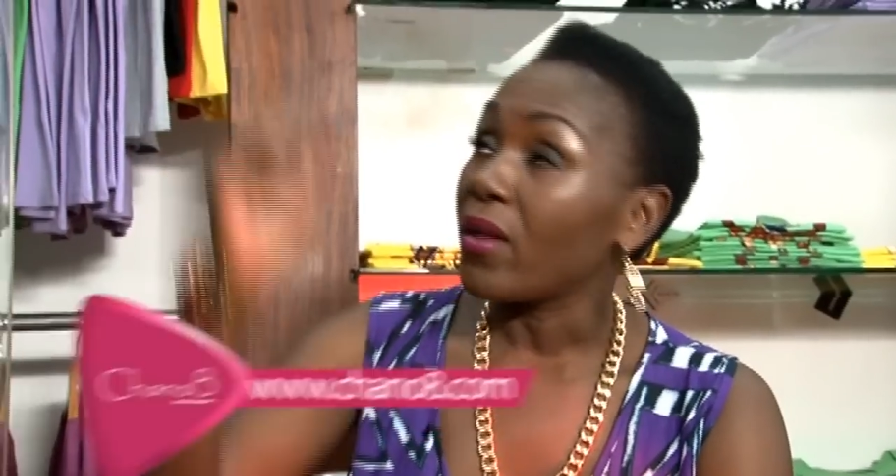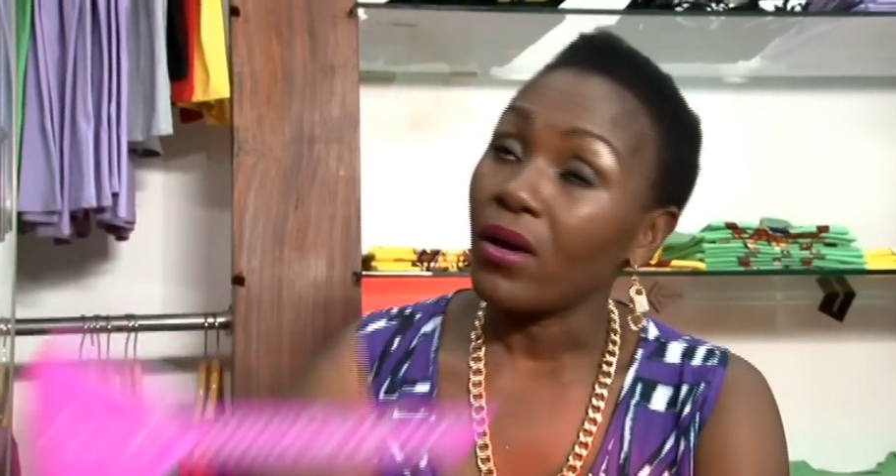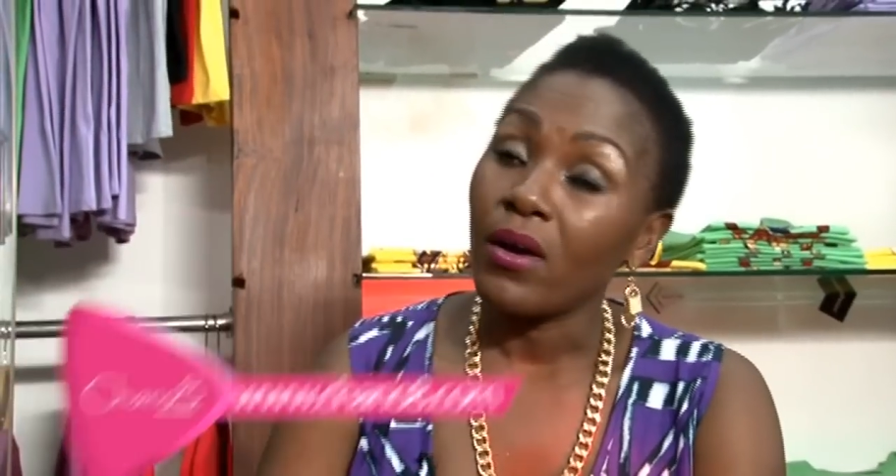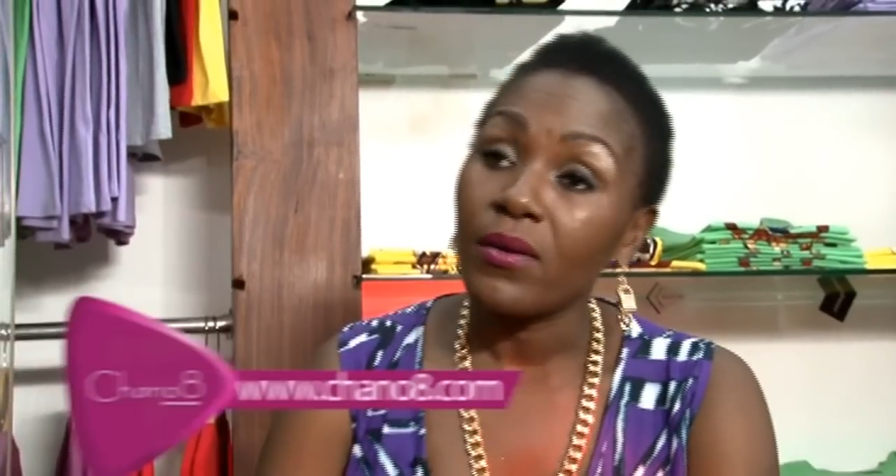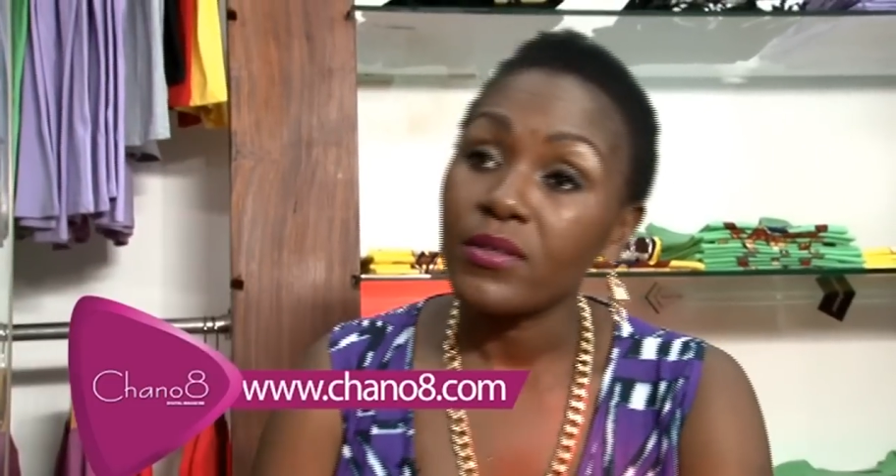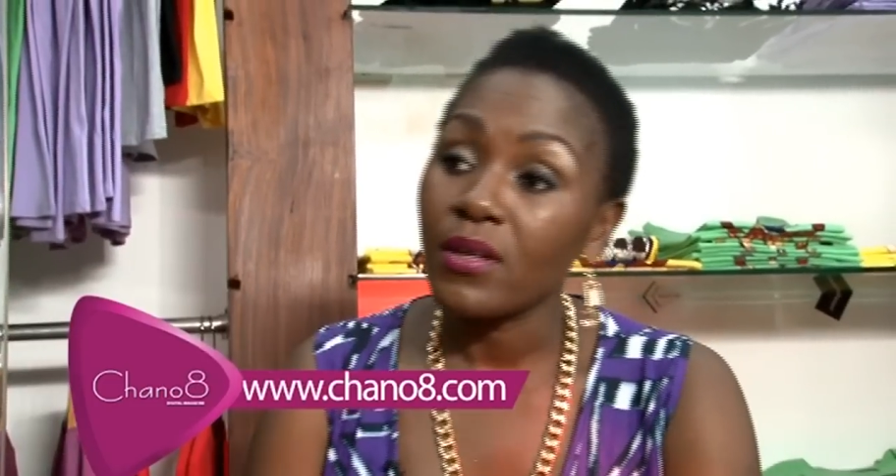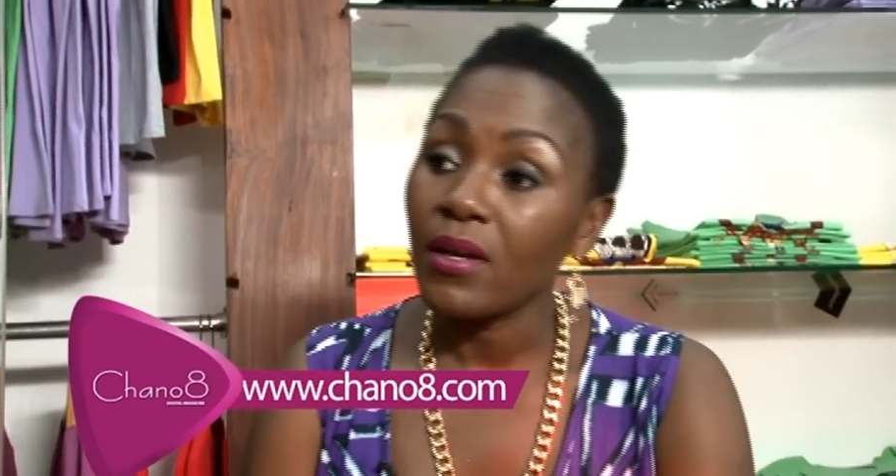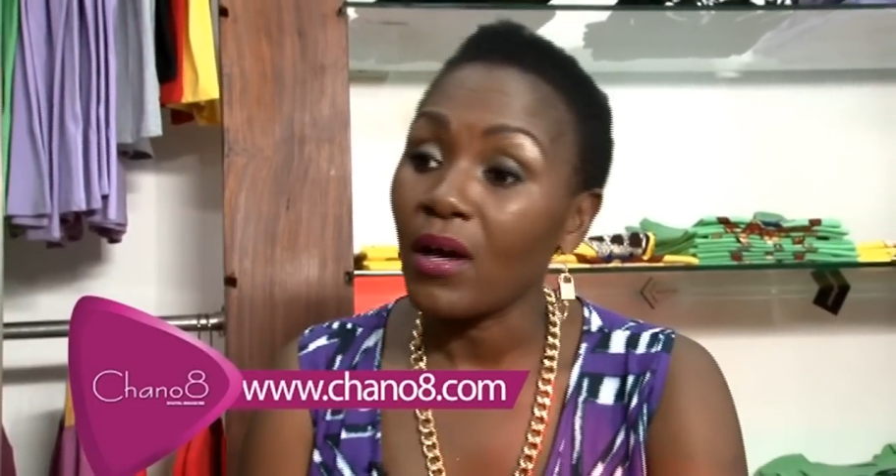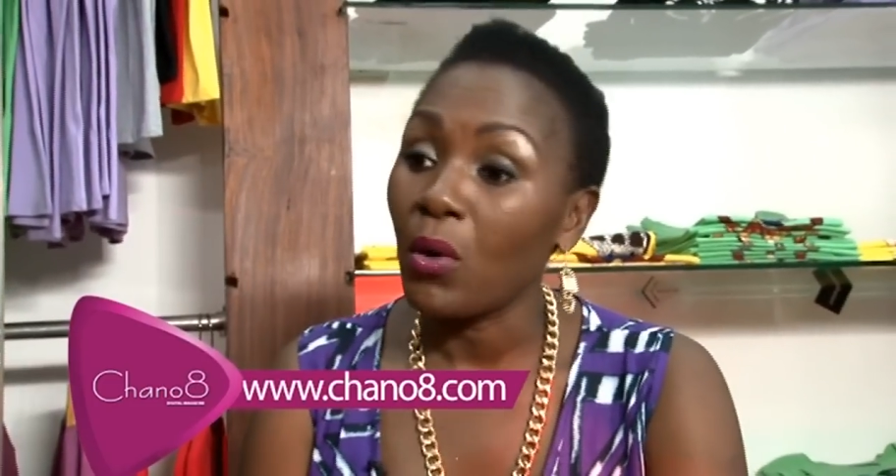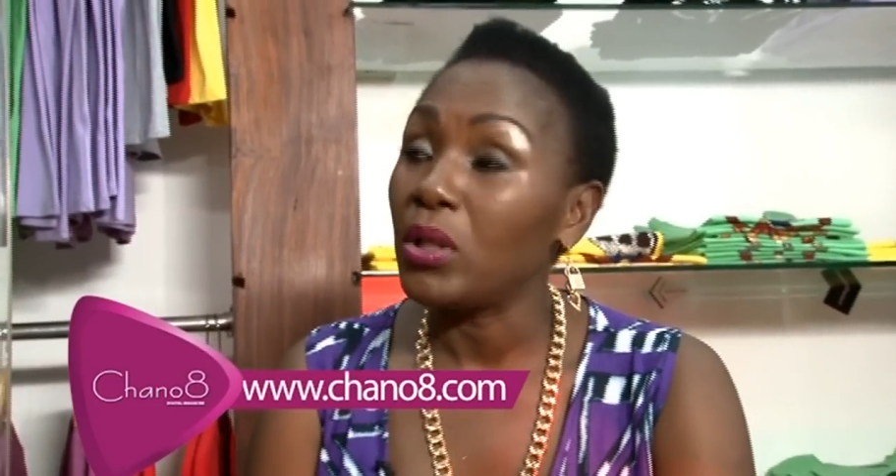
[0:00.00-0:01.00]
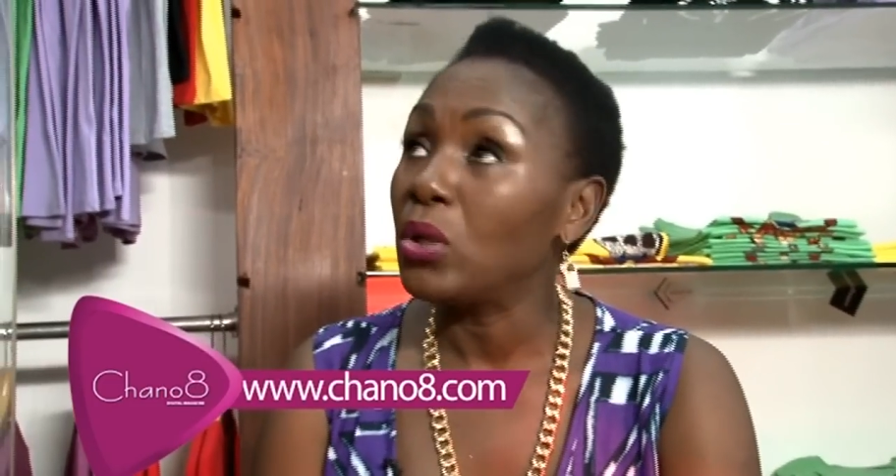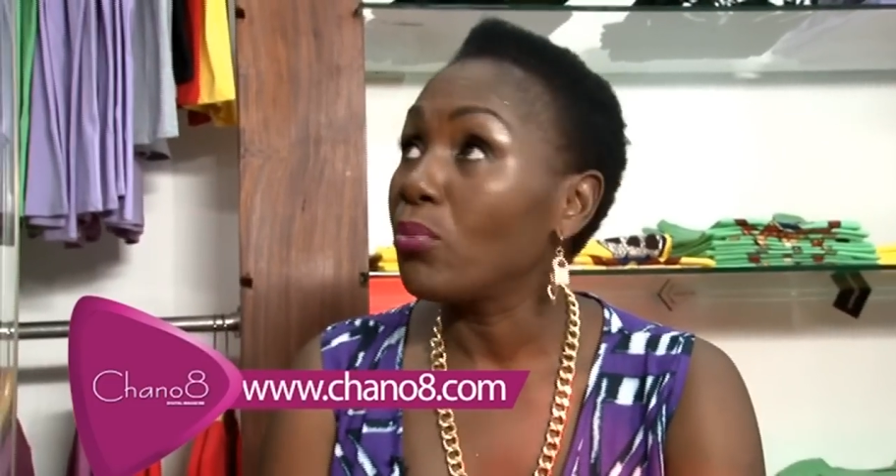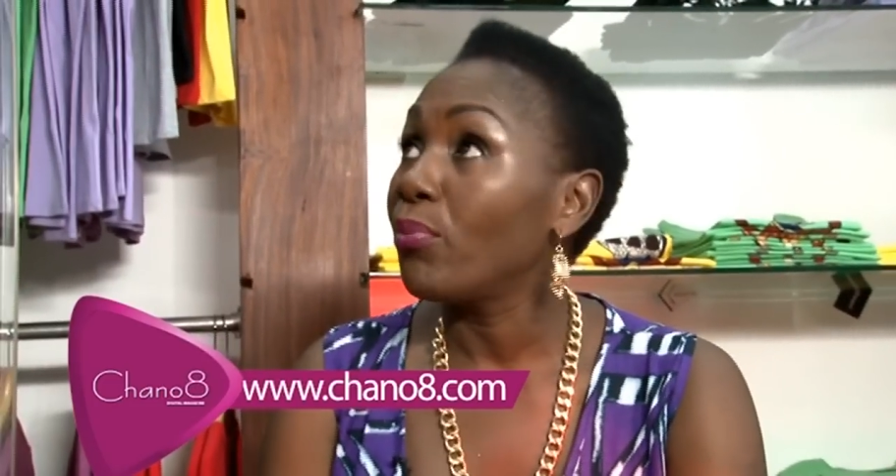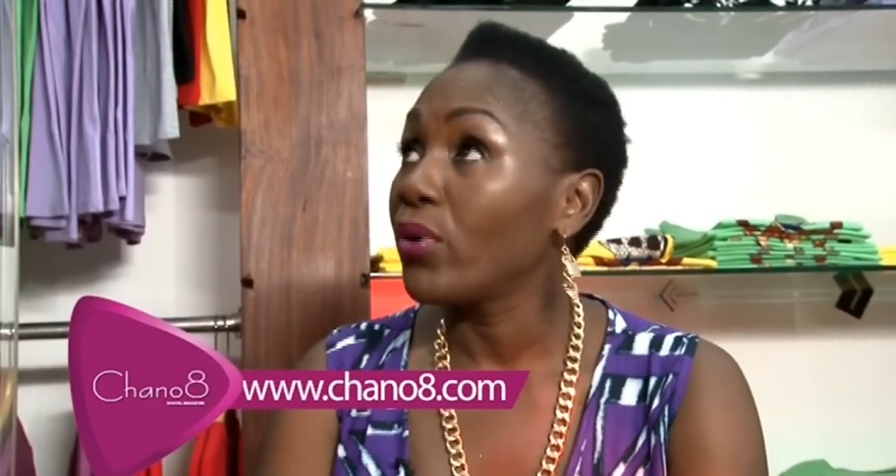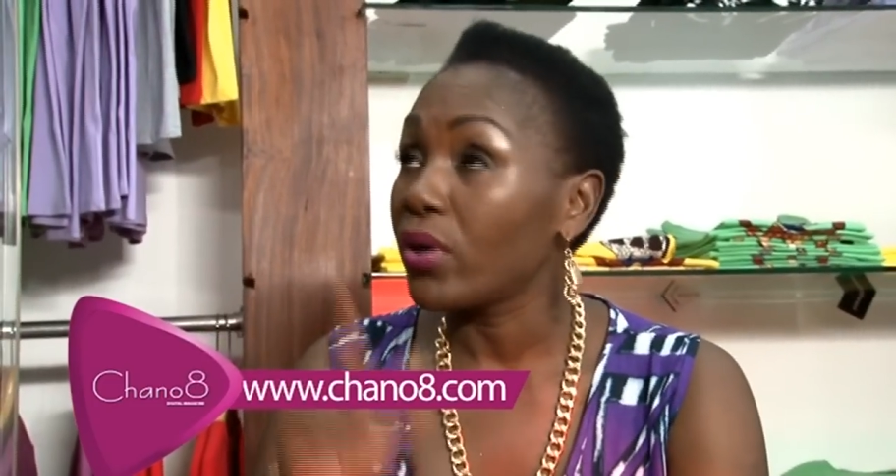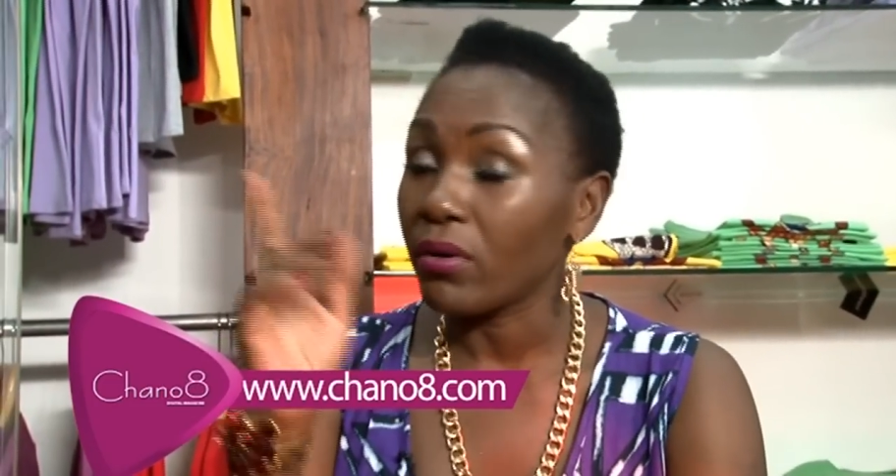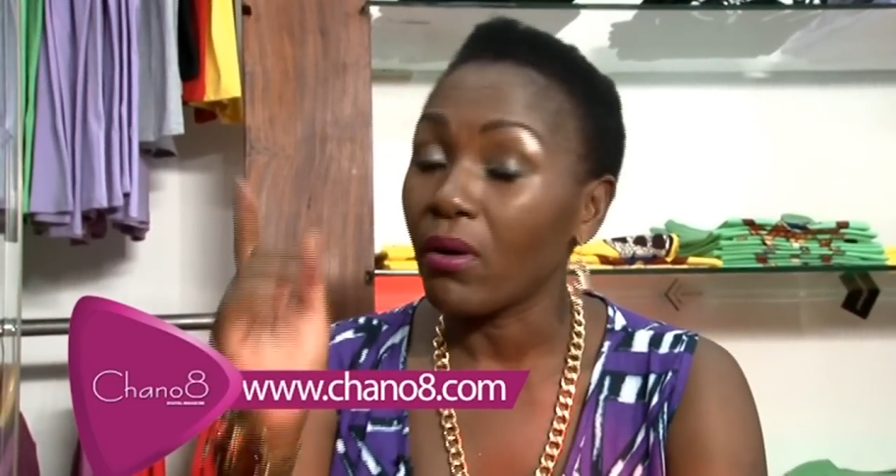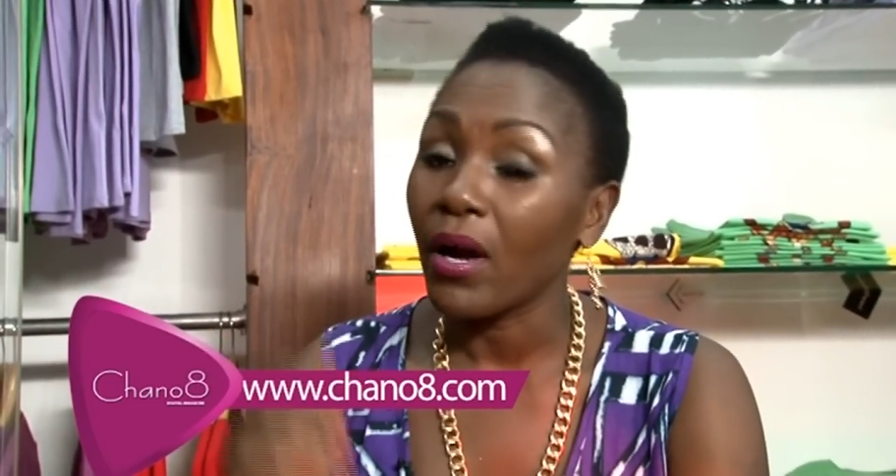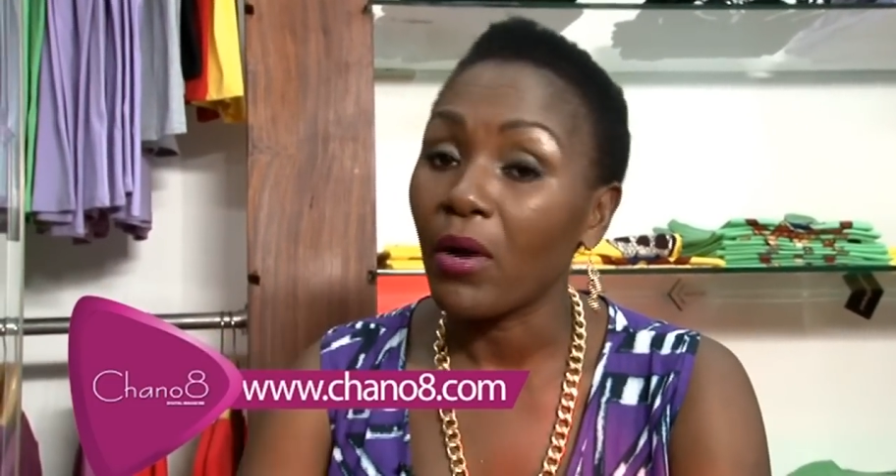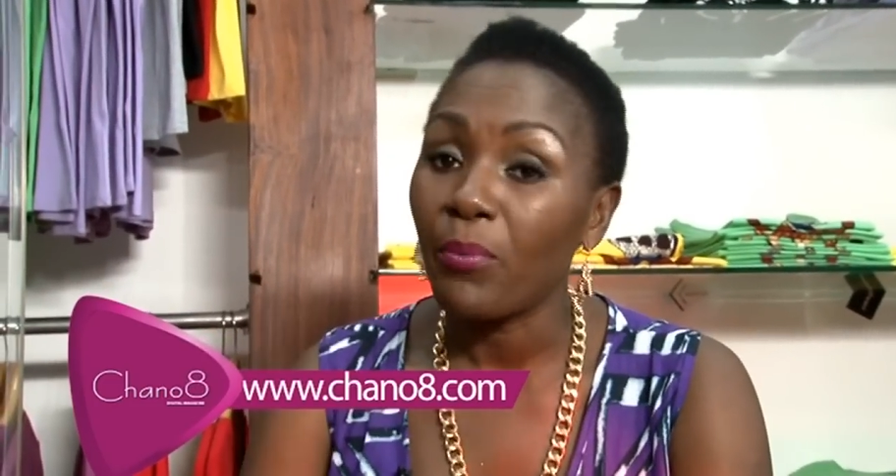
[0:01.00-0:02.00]
as our lookbook
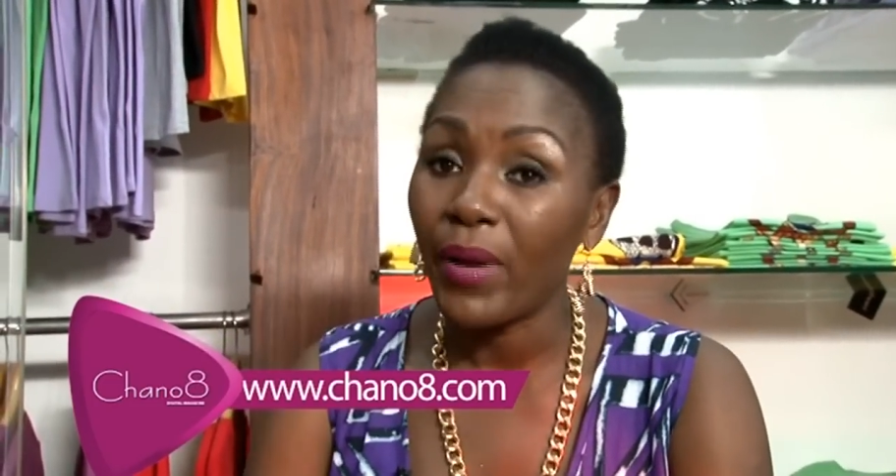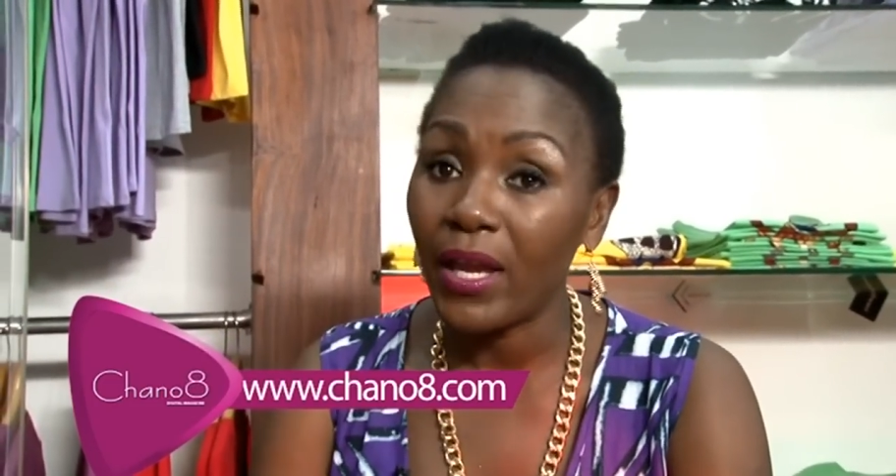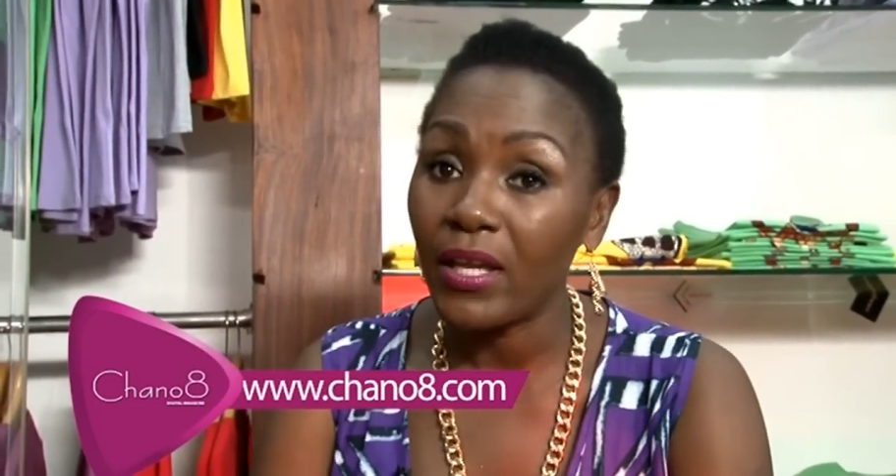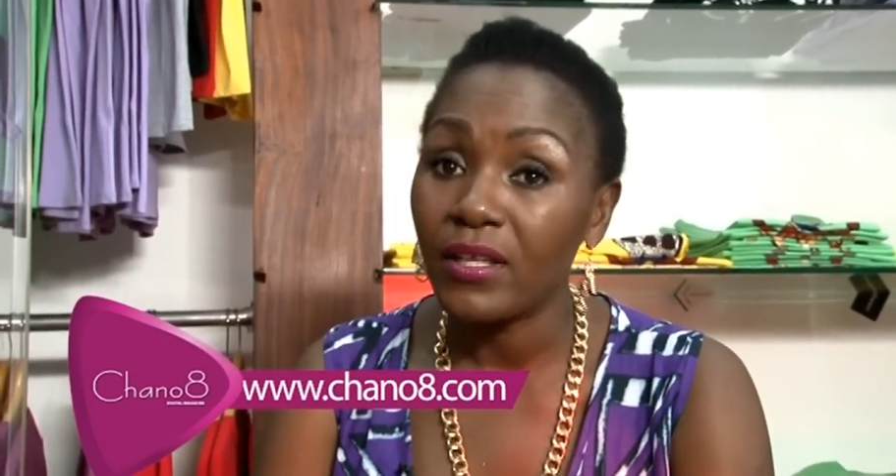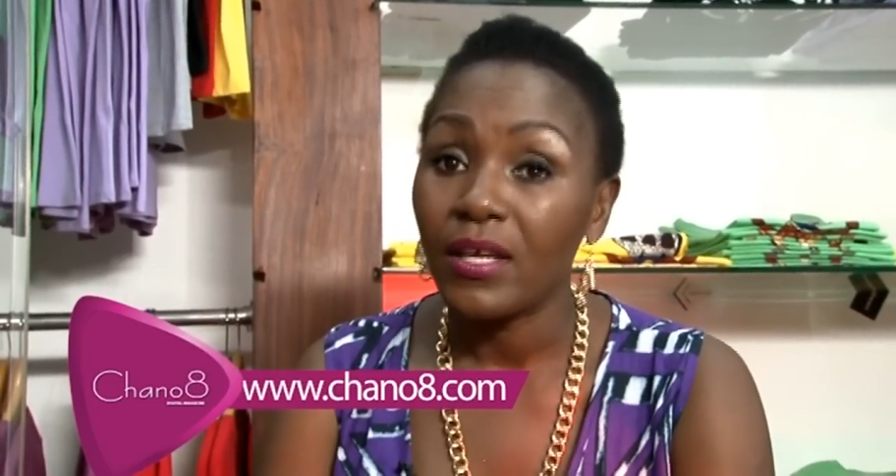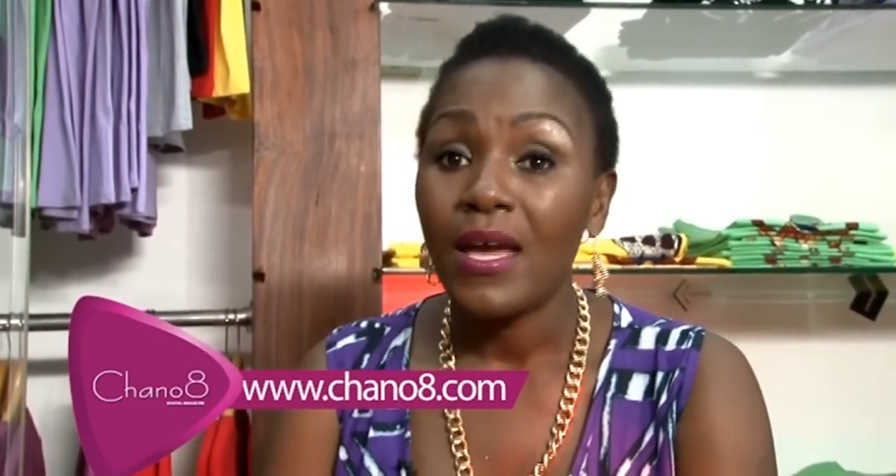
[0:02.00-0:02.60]
or campaign.